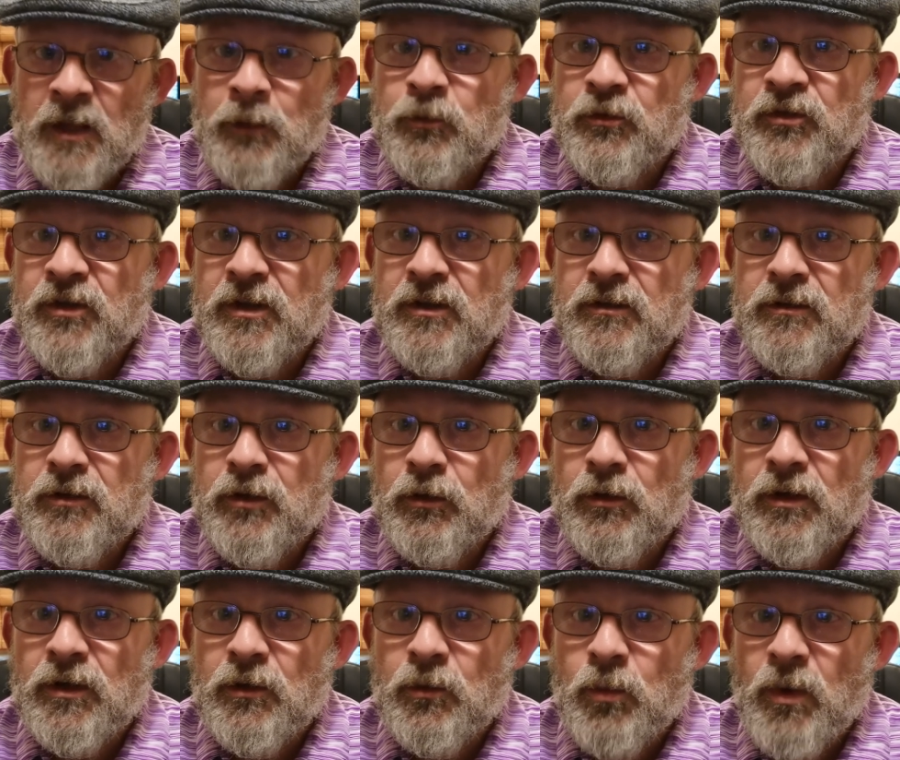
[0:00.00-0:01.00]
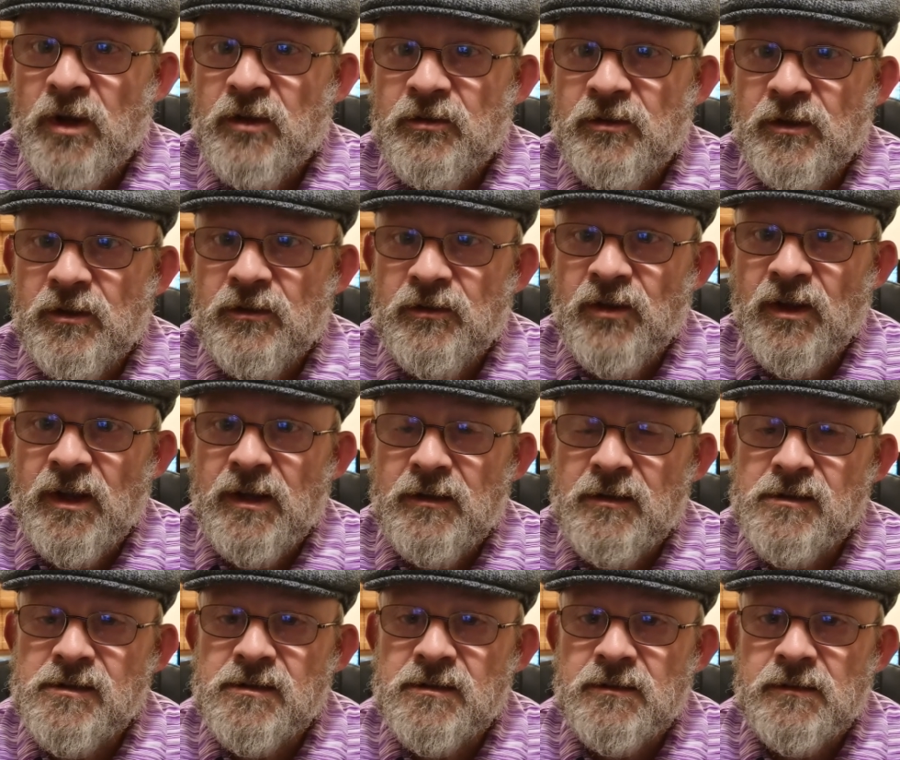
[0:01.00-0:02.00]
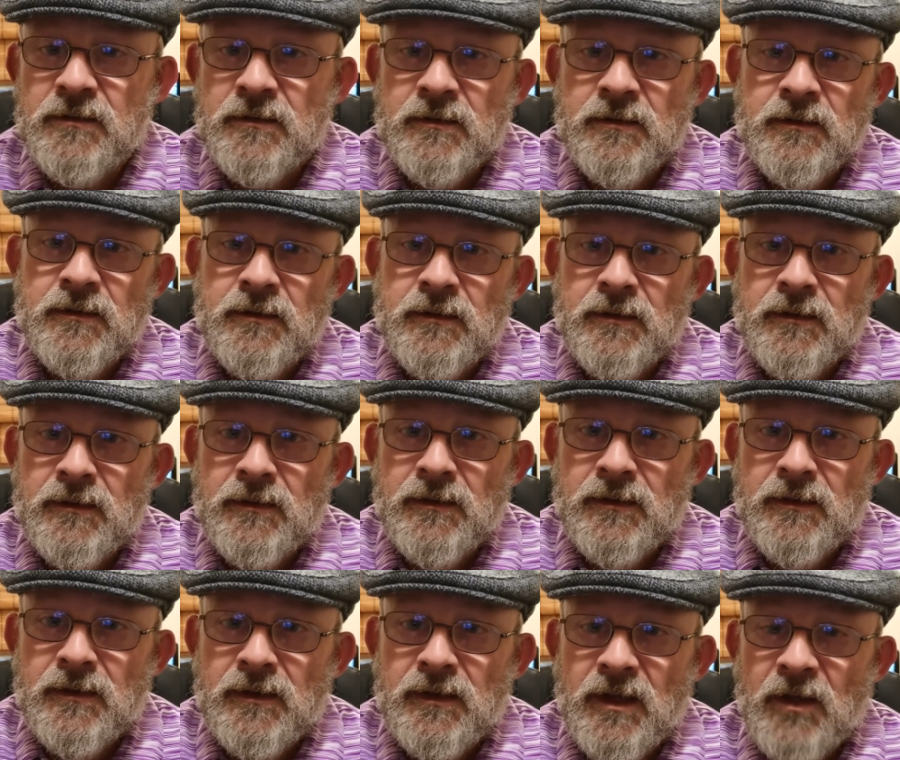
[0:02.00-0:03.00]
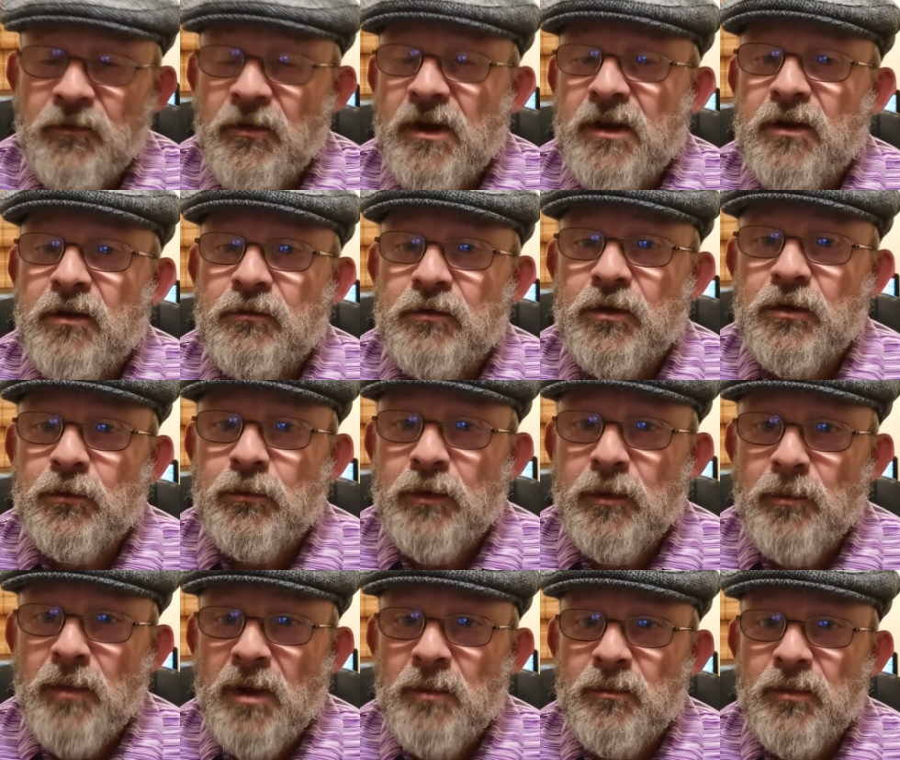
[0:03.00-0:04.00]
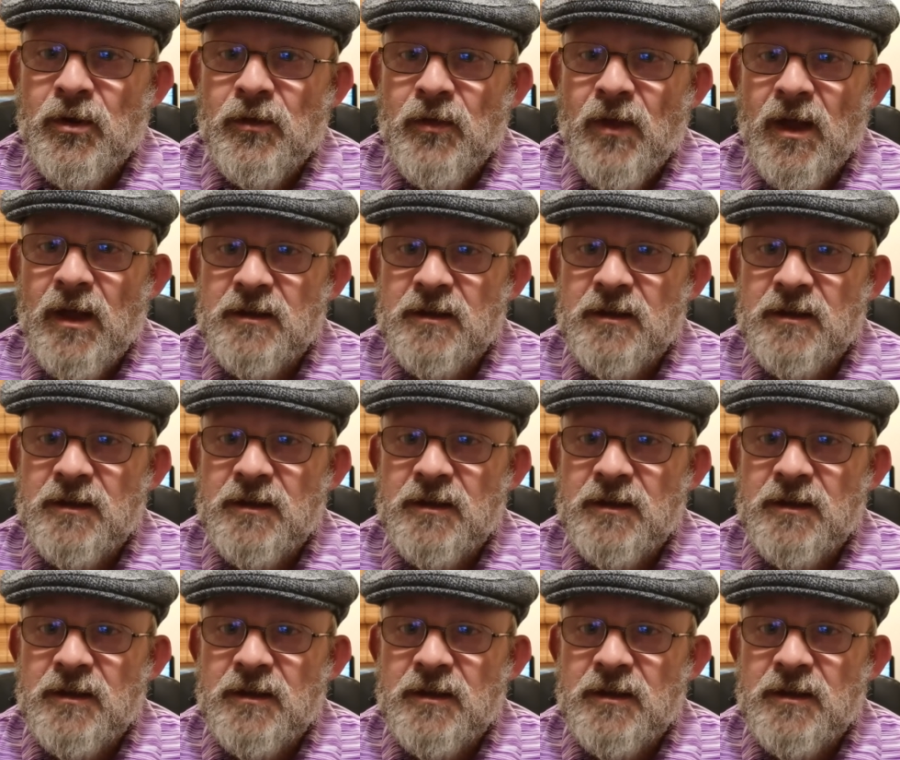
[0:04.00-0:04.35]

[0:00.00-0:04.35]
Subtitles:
He was in nuclear waste containers. If any of you remember